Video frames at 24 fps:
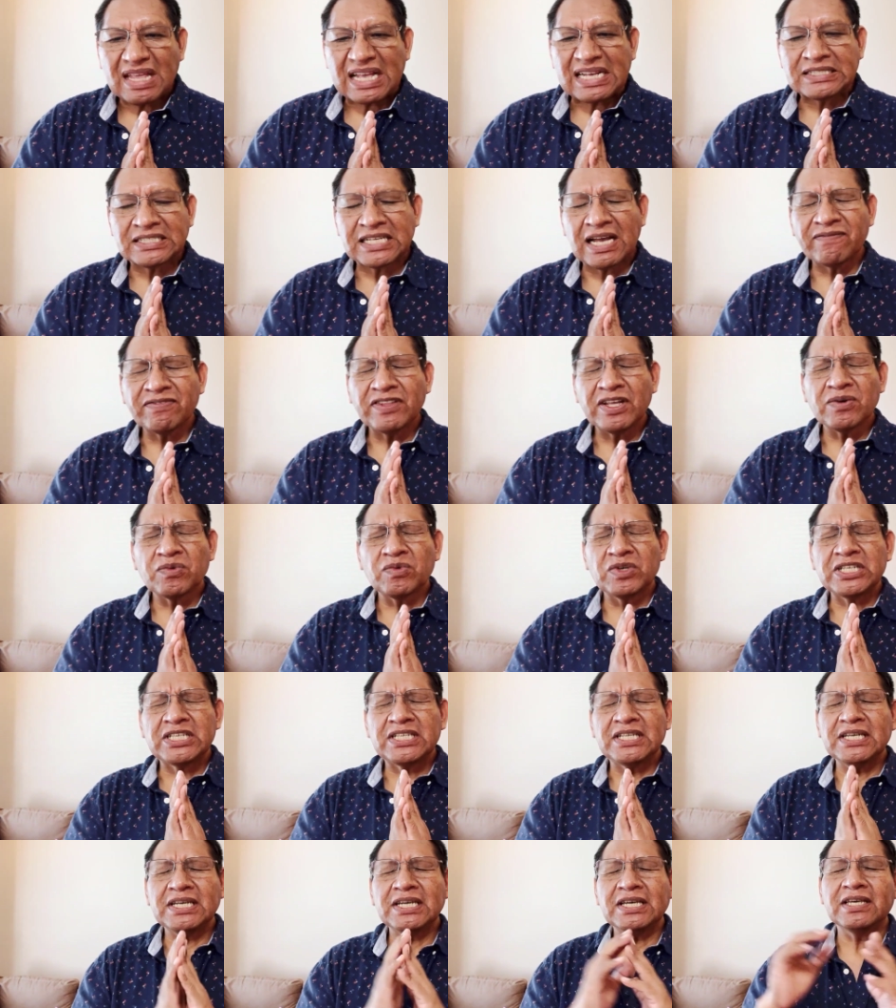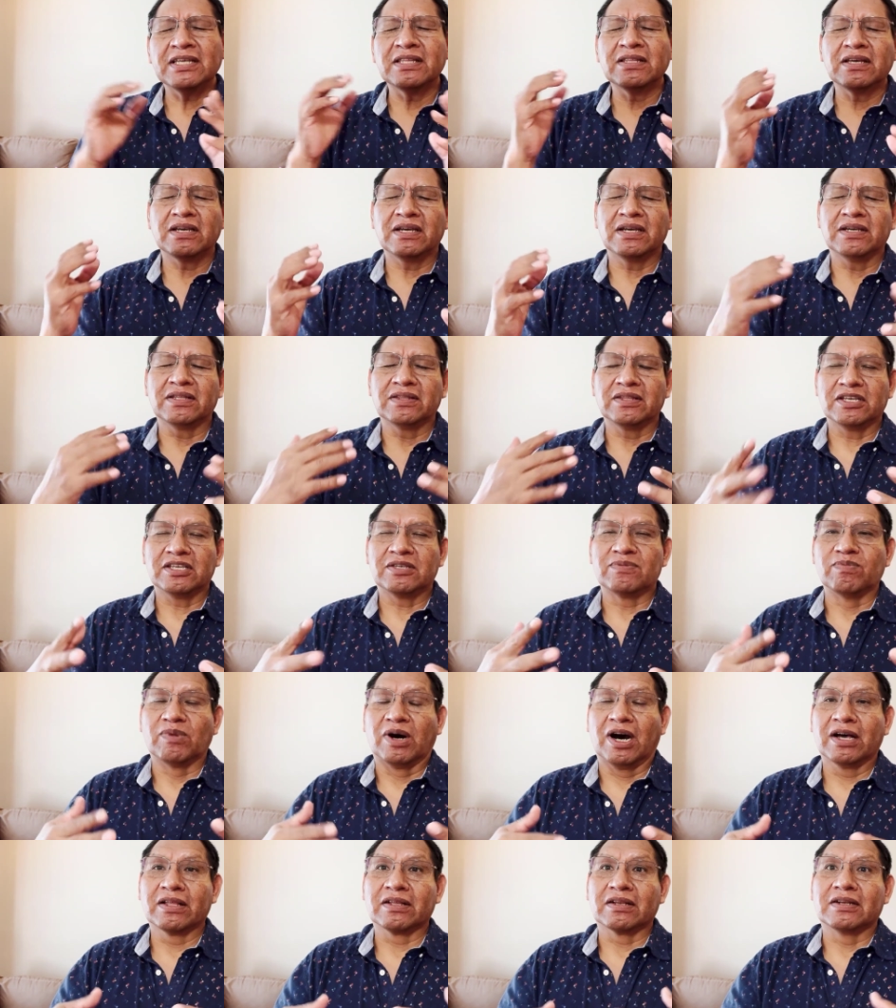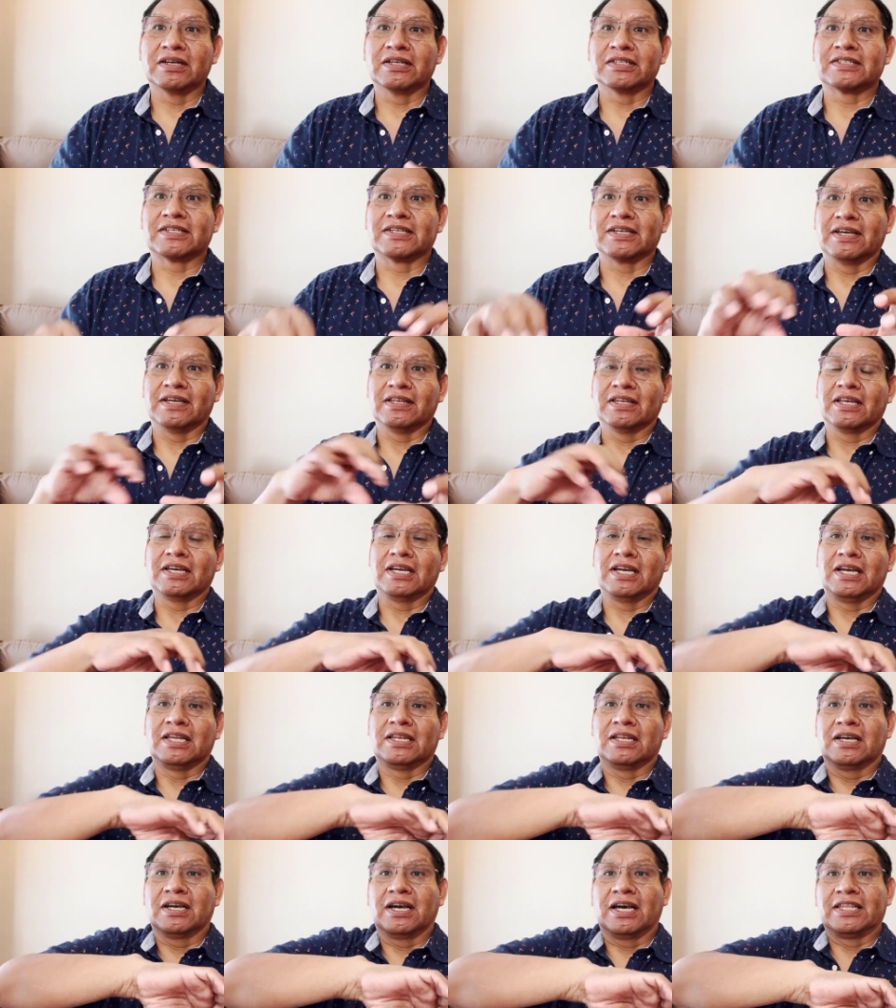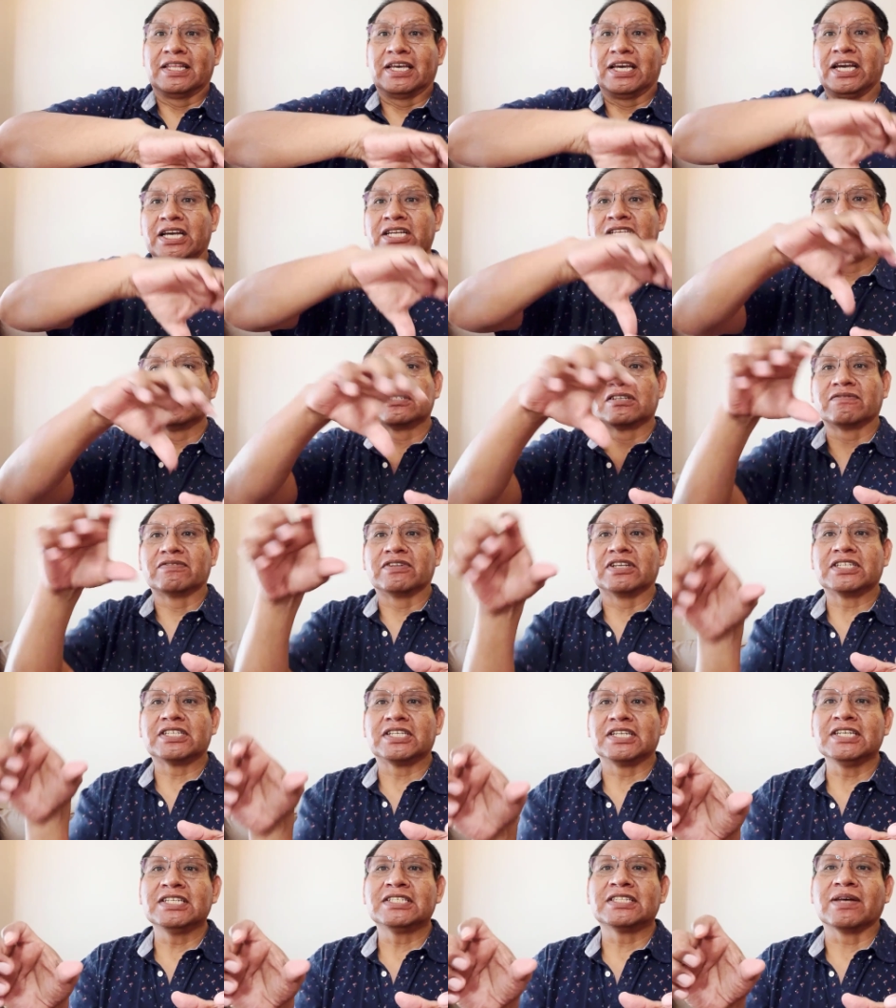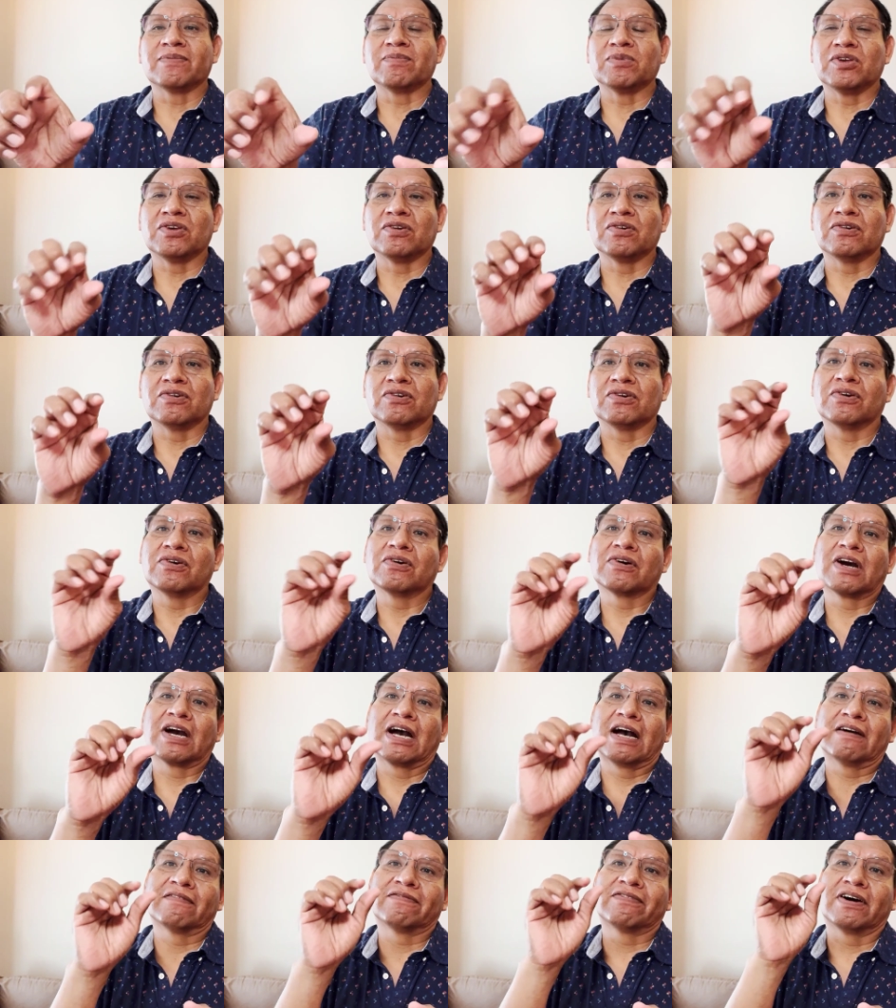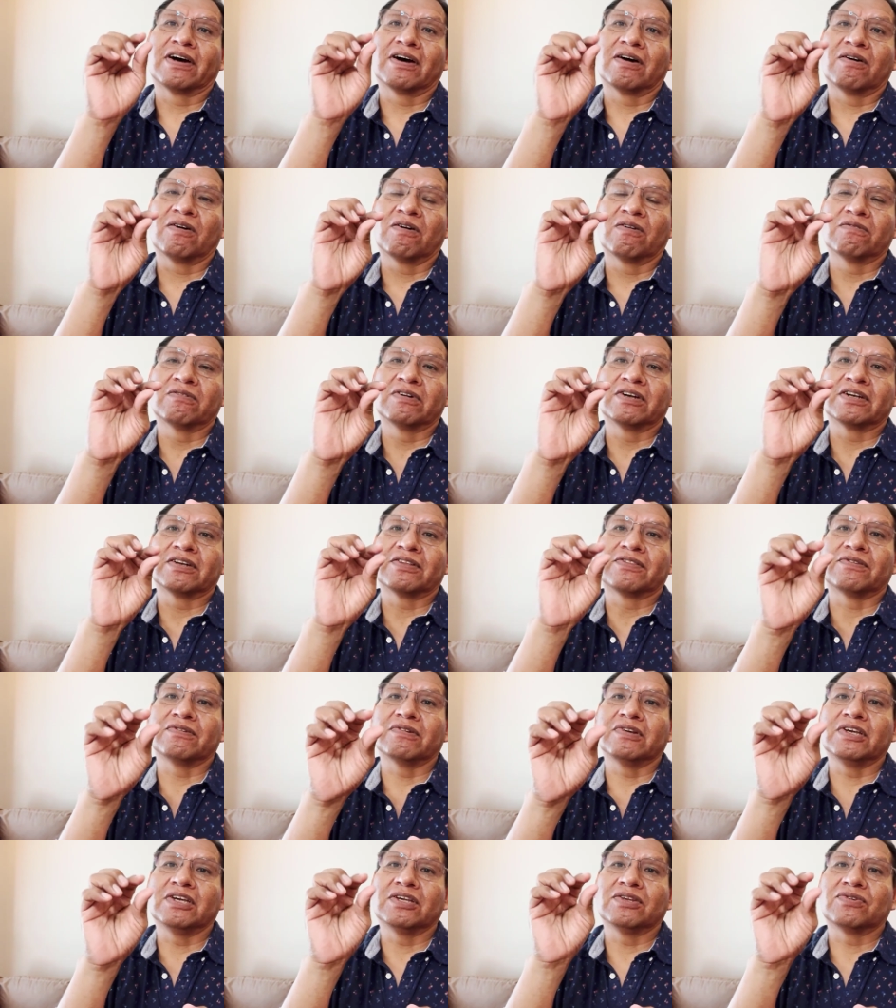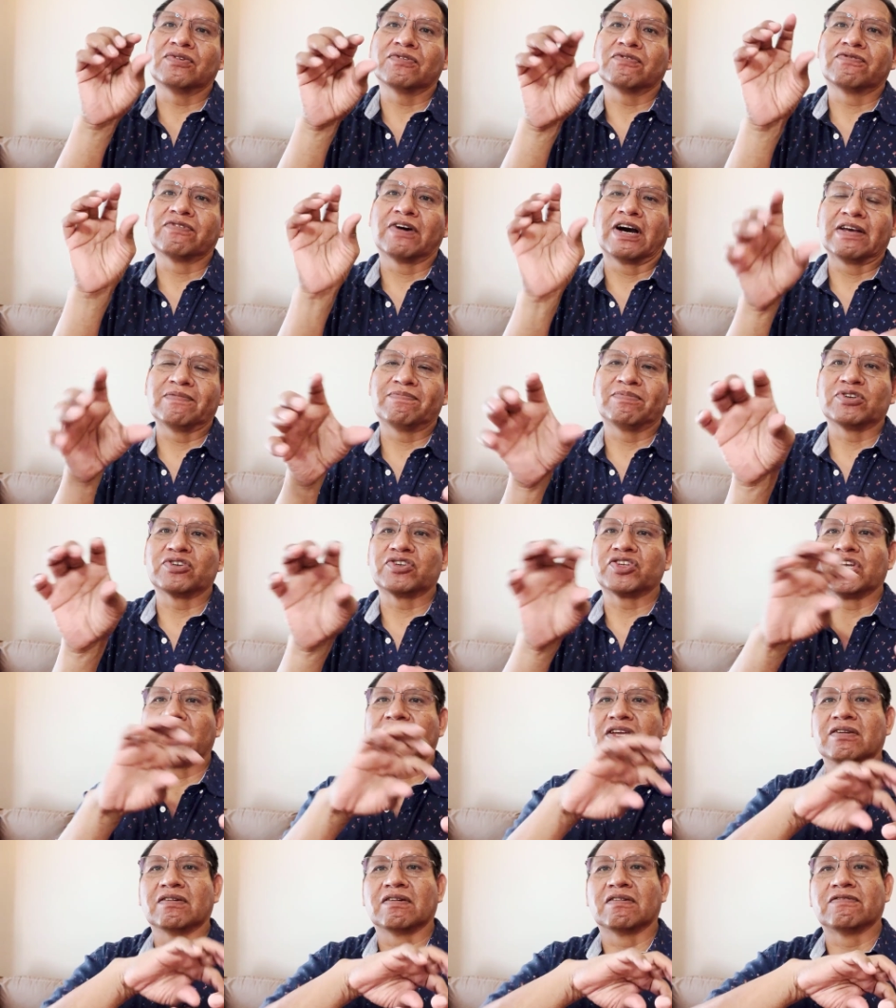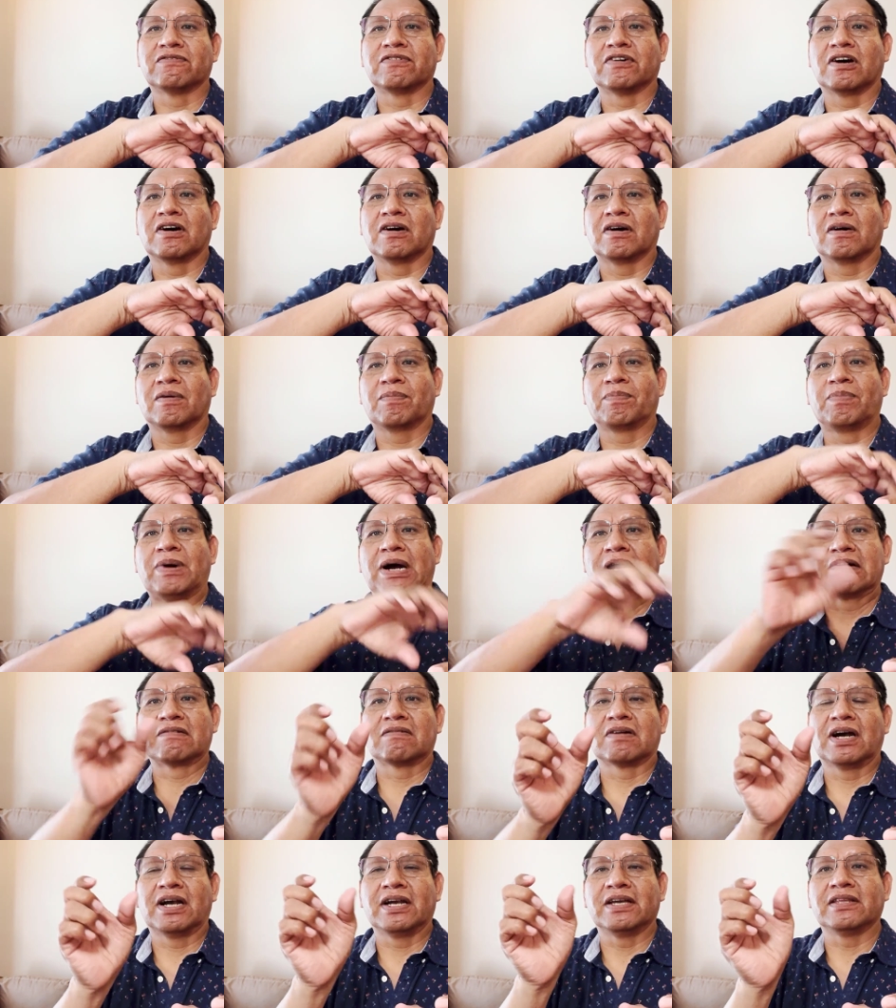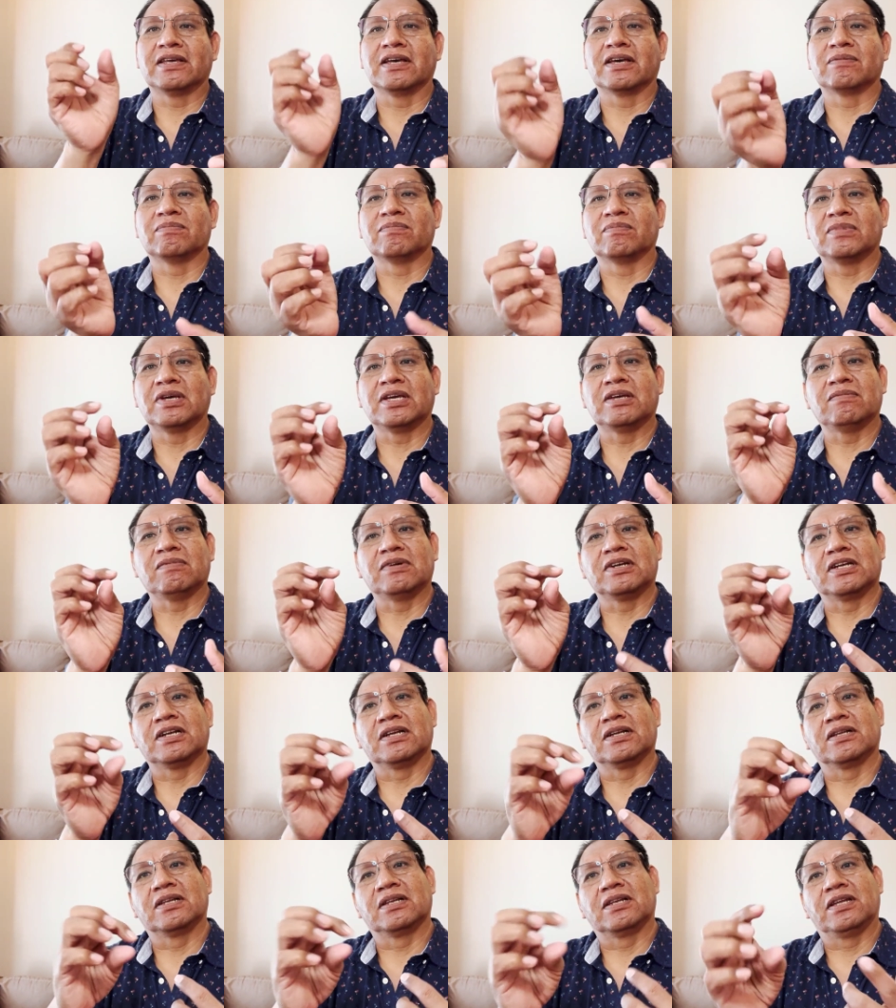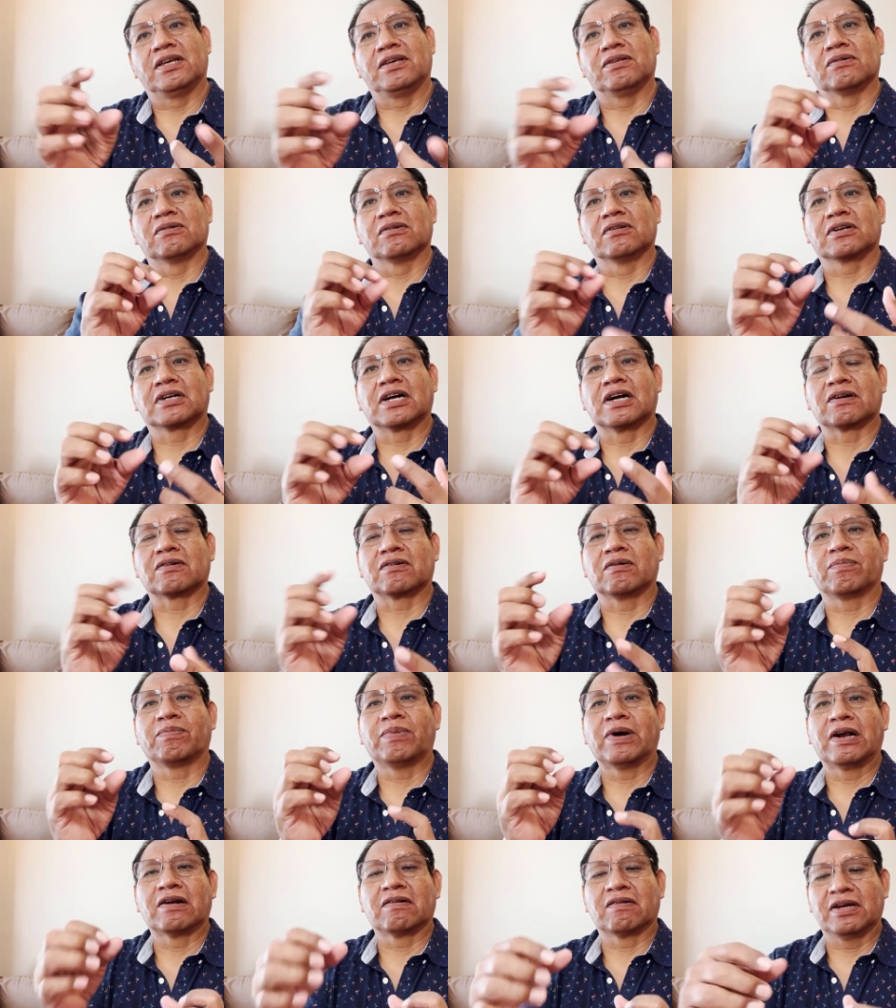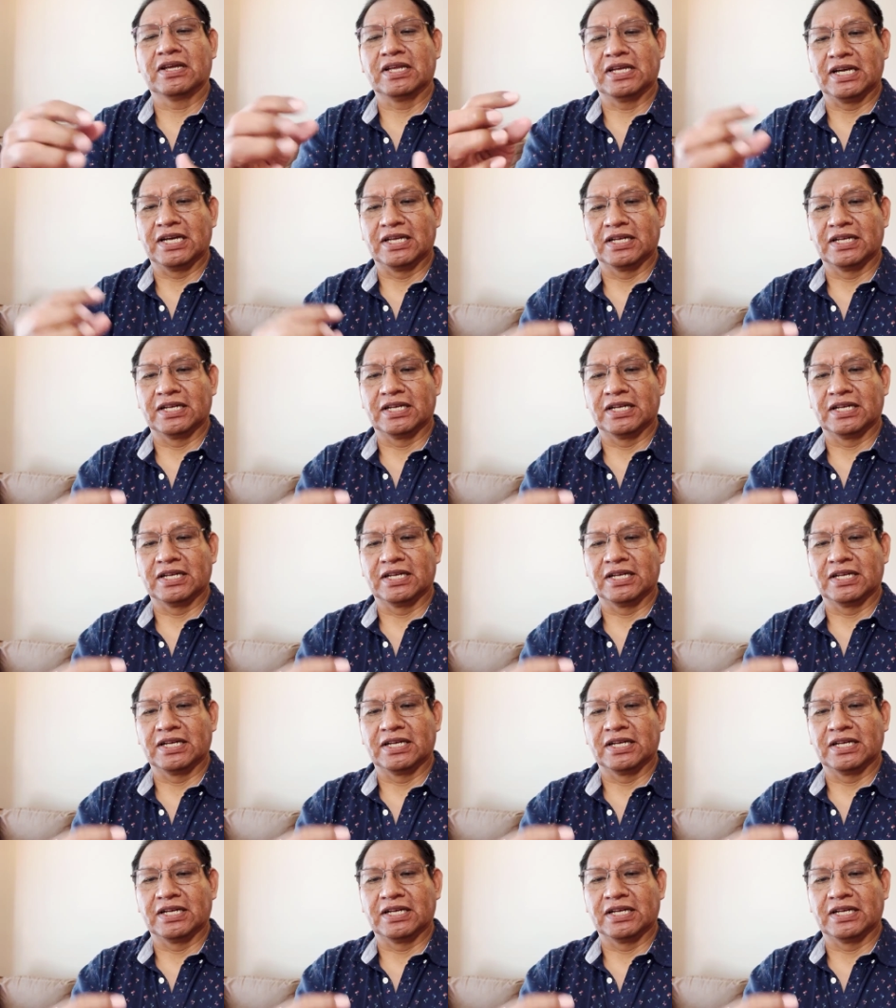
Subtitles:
something we see in this model, it's at the edges of the system, you have over 3 to 5% of pyrite and maybe little chalcopyrite,